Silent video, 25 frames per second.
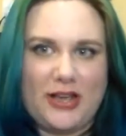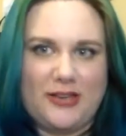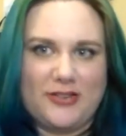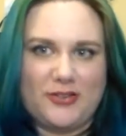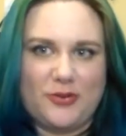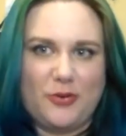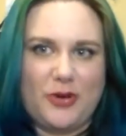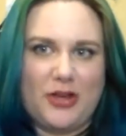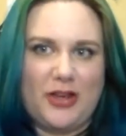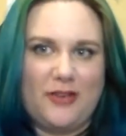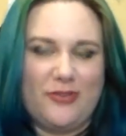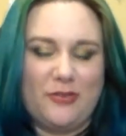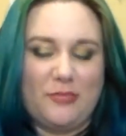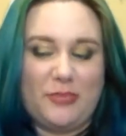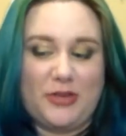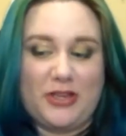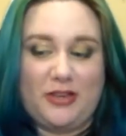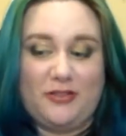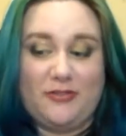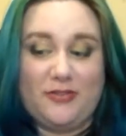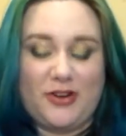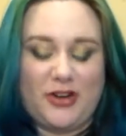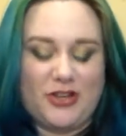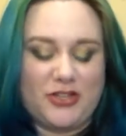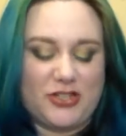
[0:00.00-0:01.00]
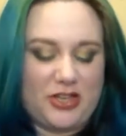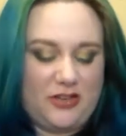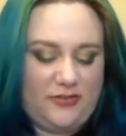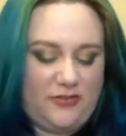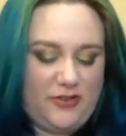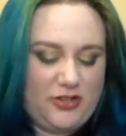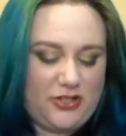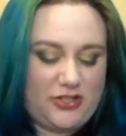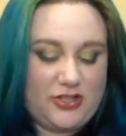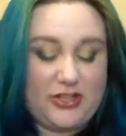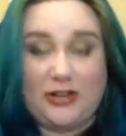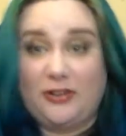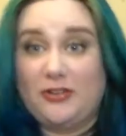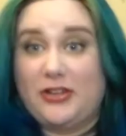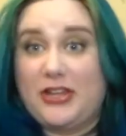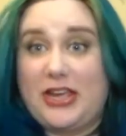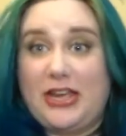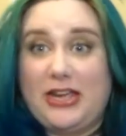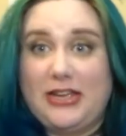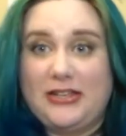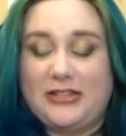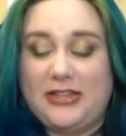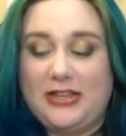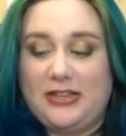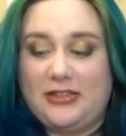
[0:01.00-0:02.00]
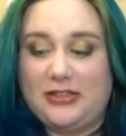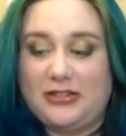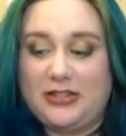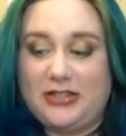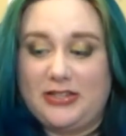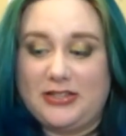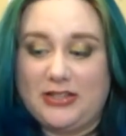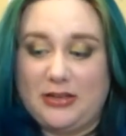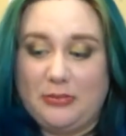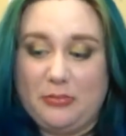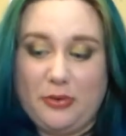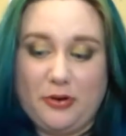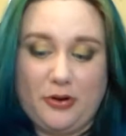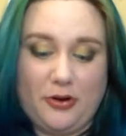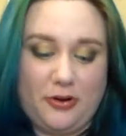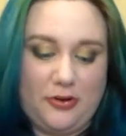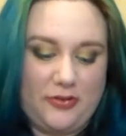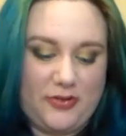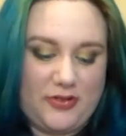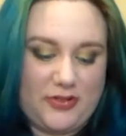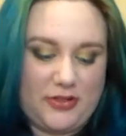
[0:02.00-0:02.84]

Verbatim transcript: days away from being finished. I finished that on the eighteenth of December,